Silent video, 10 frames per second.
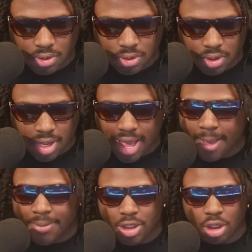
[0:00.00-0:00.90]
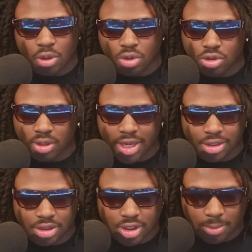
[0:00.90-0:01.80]
Ladies and
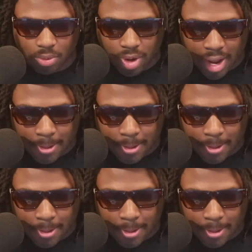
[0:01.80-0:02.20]
gentlemen, right?